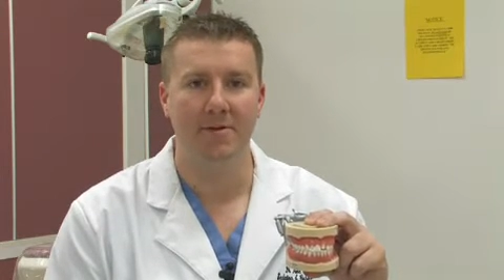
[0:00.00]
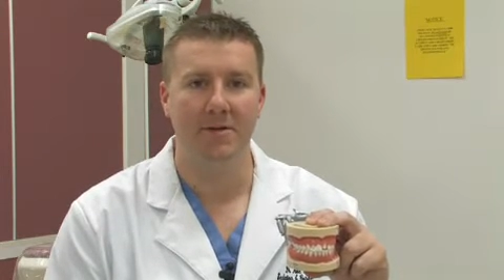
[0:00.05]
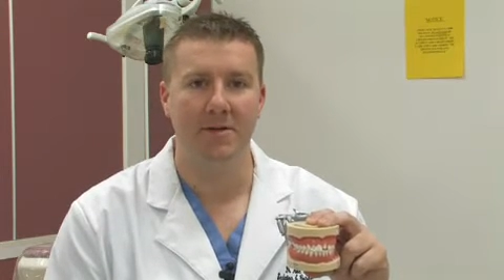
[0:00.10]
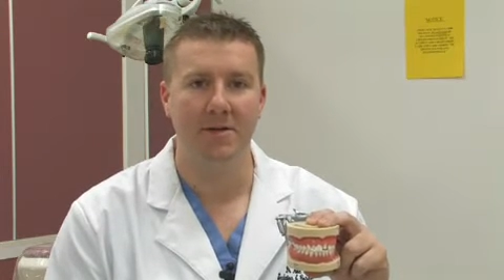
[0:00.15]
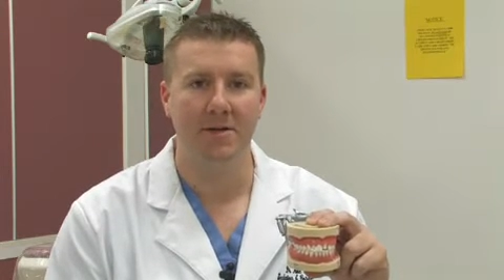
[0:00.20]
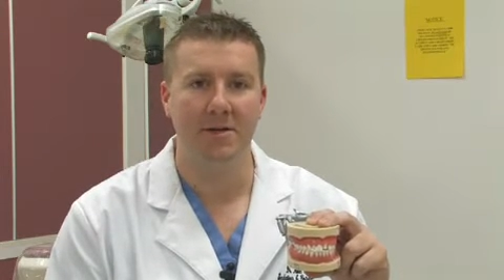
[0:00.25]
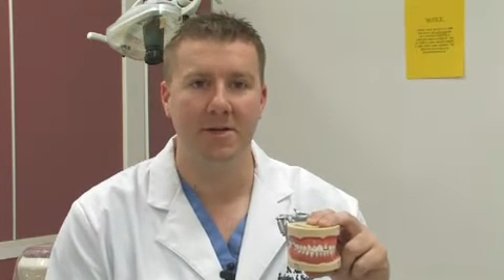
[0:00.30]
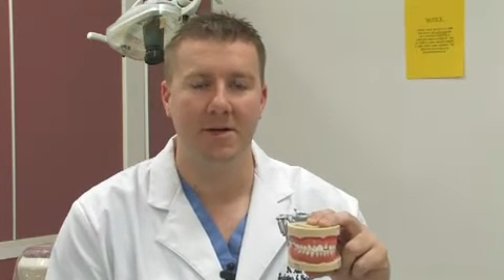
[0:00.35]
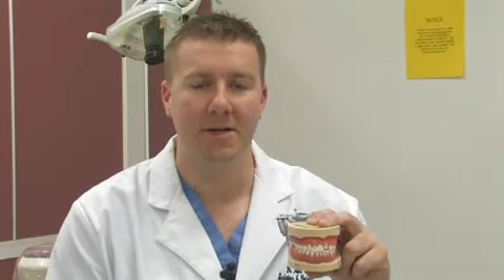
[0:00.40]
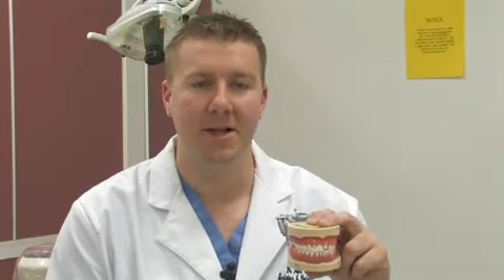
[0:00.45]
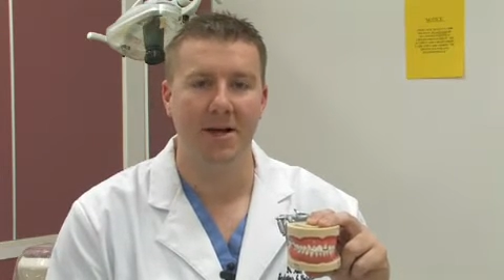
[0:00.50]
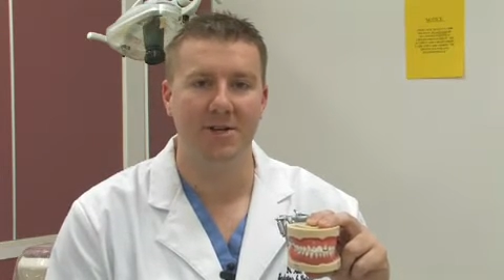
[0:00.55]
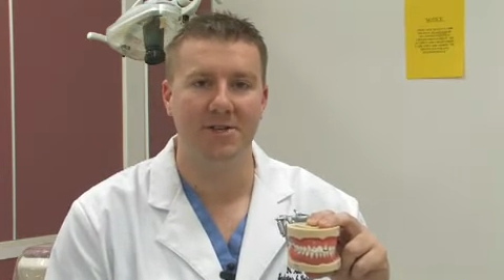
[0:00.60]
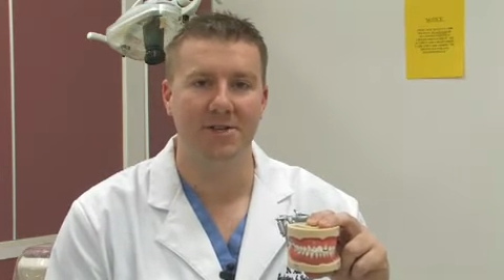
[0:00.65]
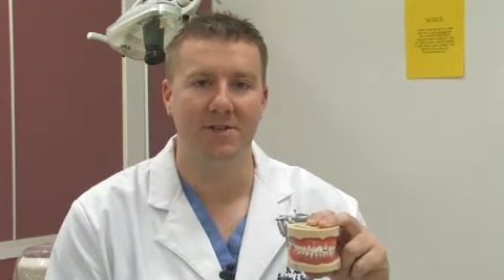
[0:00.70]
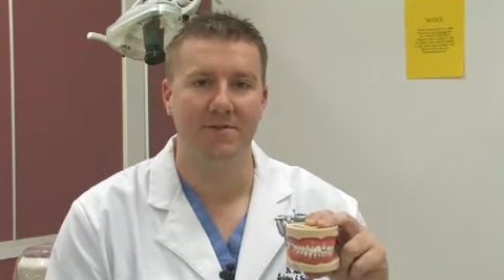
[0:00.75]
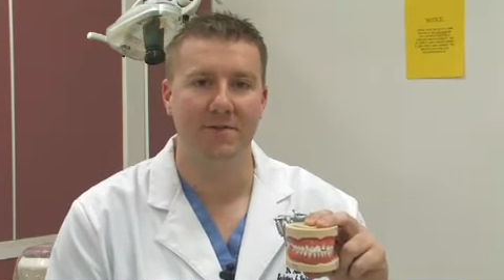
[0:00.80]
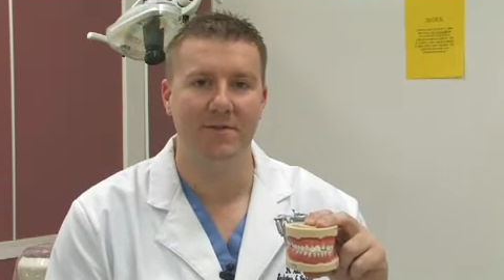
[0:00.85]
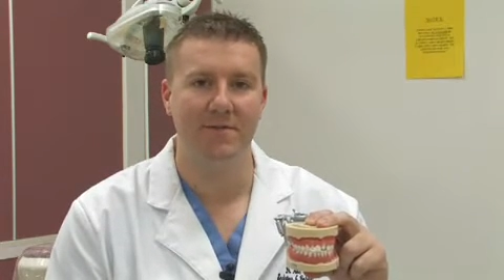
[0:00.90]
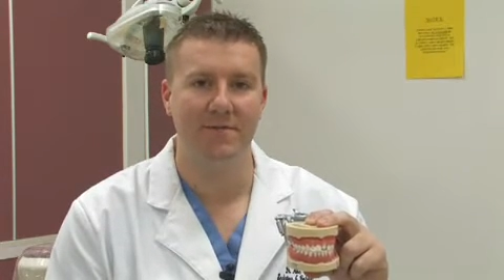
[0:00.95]
the
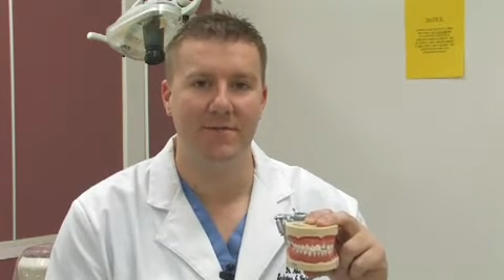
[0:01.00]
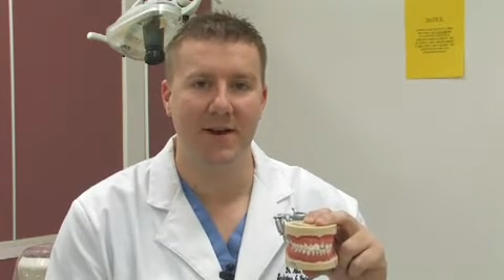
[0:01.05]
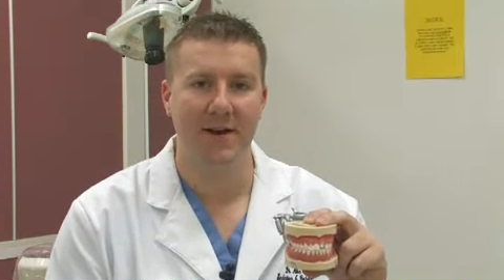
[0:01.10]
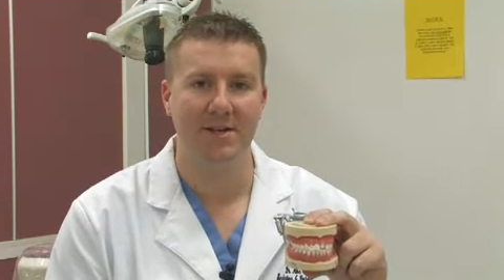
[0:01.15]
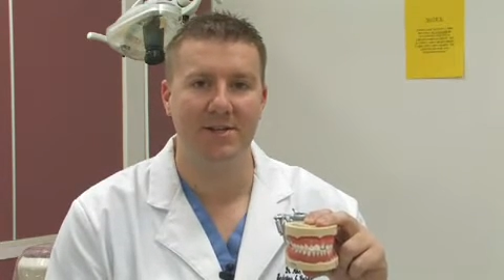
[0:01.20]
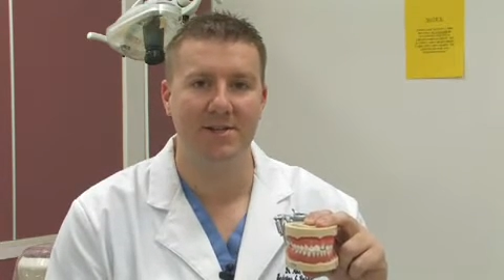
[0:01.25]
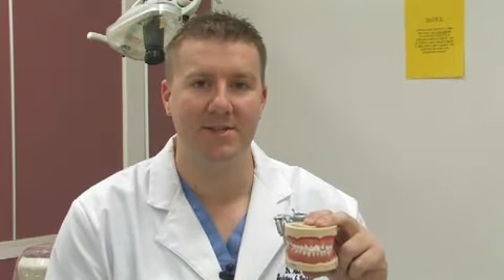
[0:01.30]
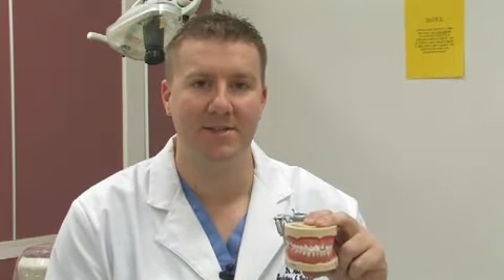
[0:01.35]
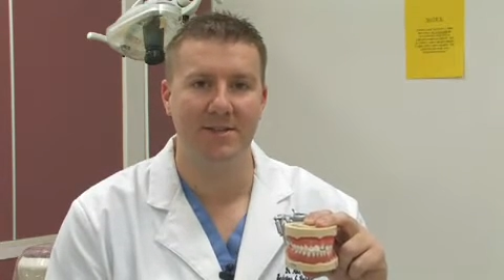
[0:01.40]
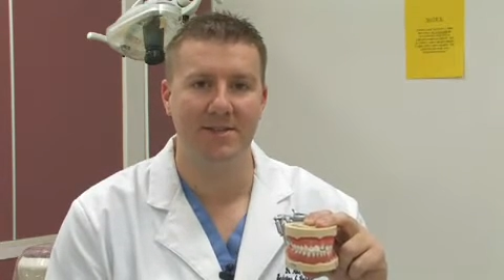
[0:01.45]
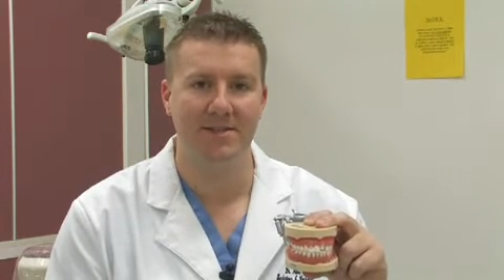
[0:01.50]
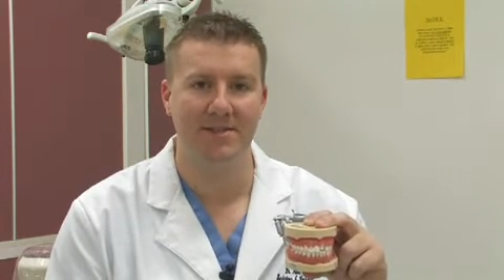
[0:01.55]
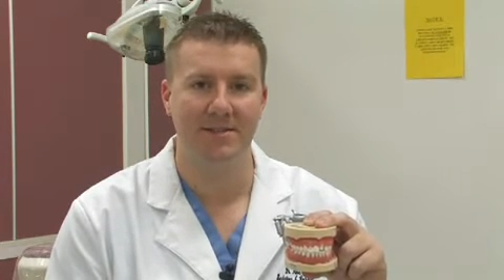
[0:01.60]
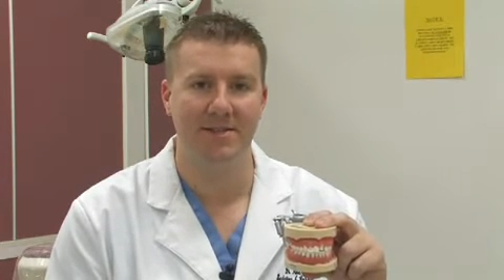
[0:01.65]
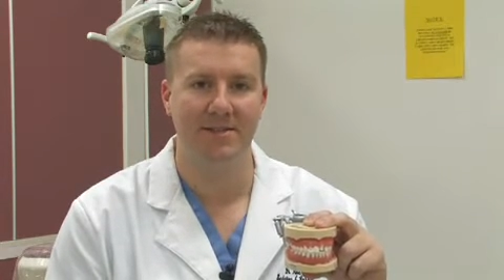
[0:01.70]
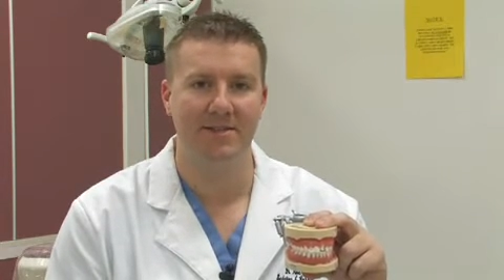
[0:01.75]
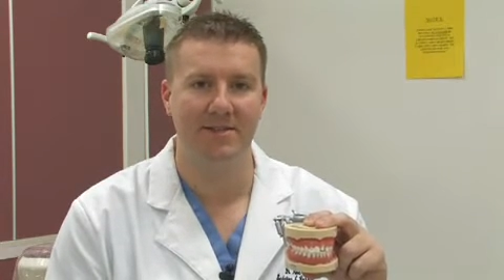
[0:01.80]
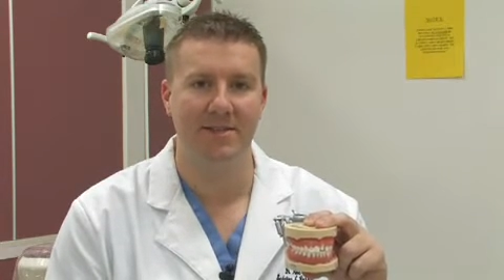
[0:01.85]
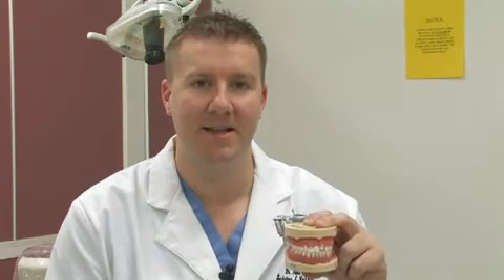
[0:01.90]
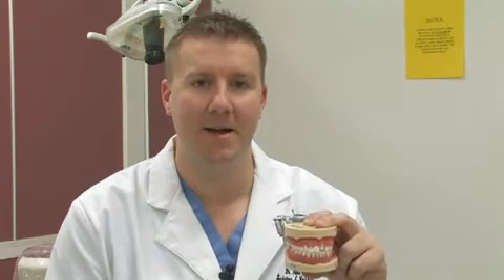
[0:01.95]
collection of infection that
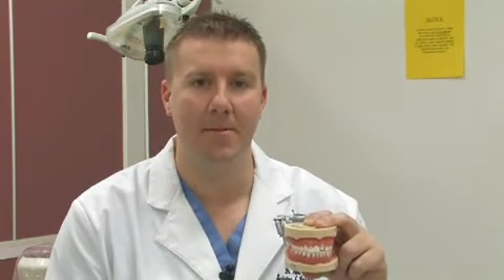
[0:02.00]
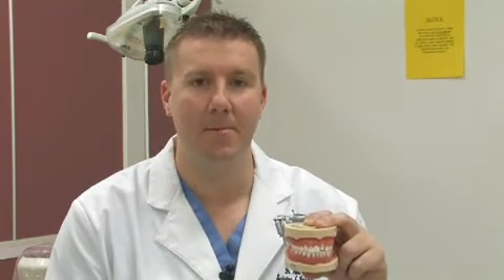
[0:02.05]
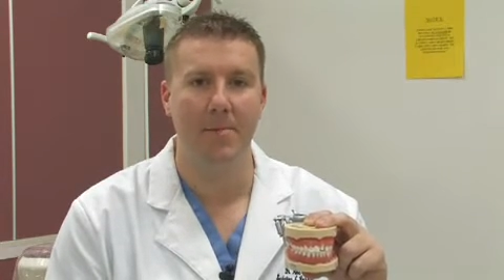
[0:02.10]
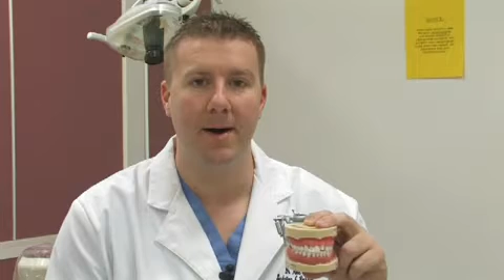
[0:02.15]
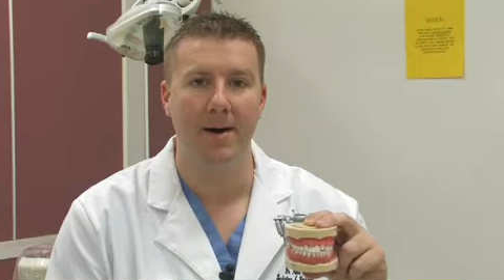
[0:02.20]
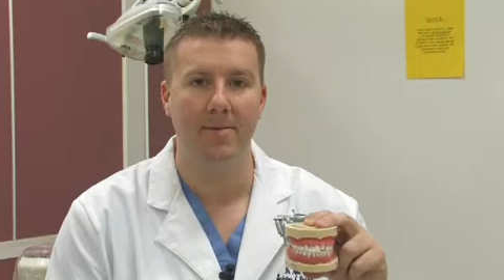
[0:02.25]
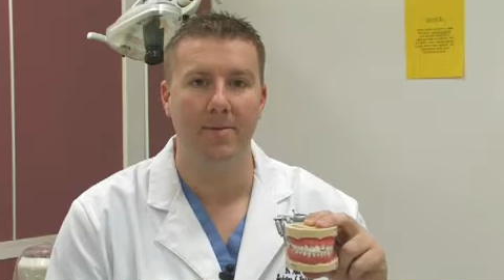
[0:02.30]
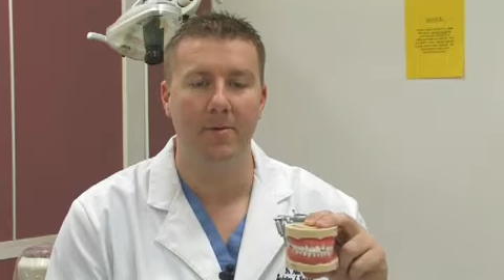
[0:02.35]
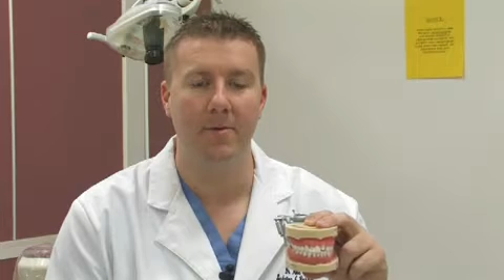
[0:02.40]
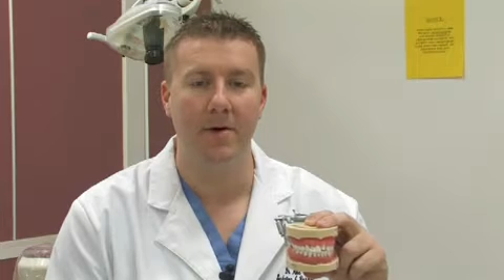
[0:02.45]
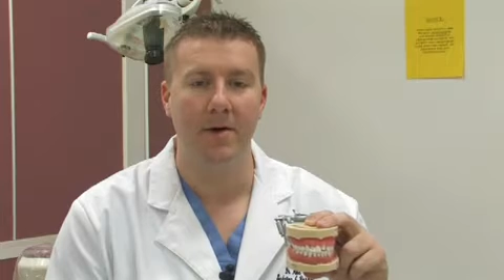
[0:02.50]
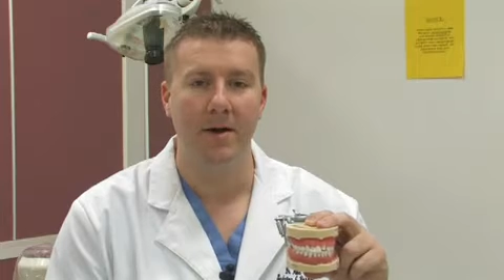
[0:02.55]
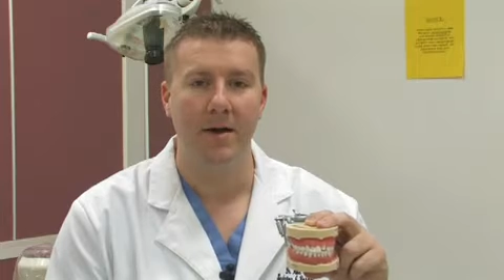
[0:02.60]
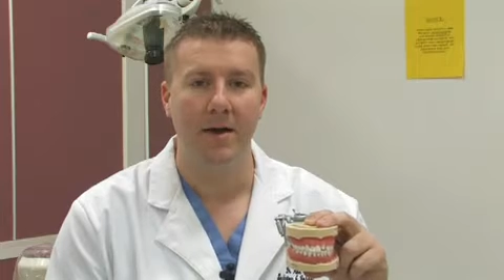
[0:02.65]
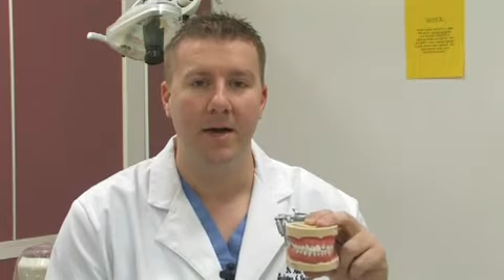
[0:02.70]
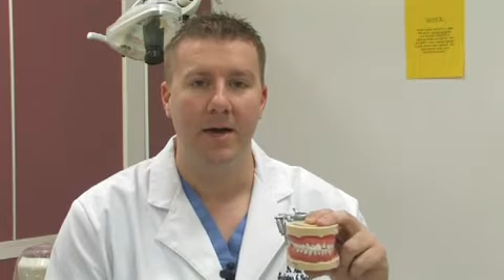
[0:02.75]
sits in that bubble.